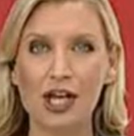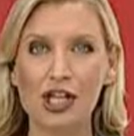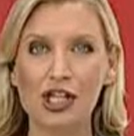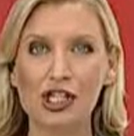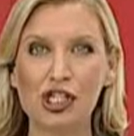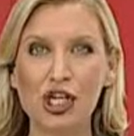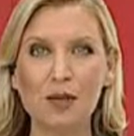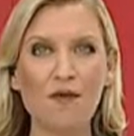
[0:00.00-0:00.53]

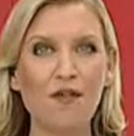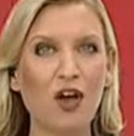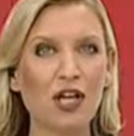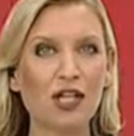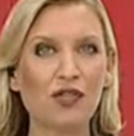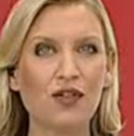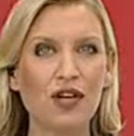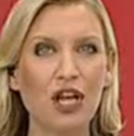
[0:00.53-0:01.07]

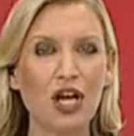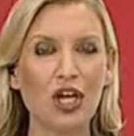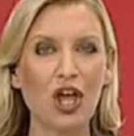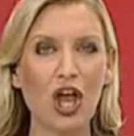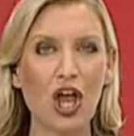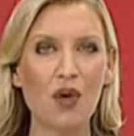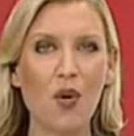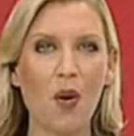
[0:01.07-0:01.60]
supervisory
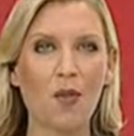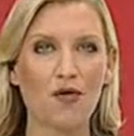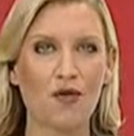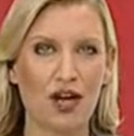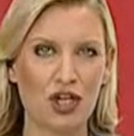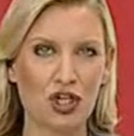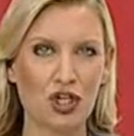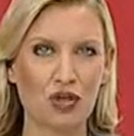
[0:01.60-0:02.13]

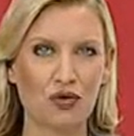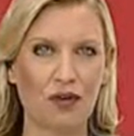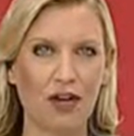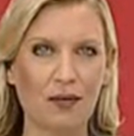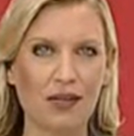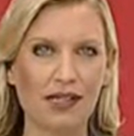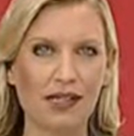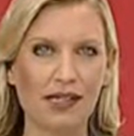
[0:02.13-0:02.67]
cooperation
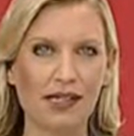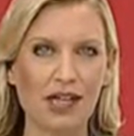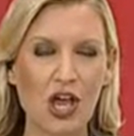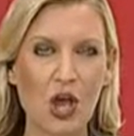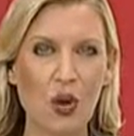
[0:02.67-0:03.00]
agreements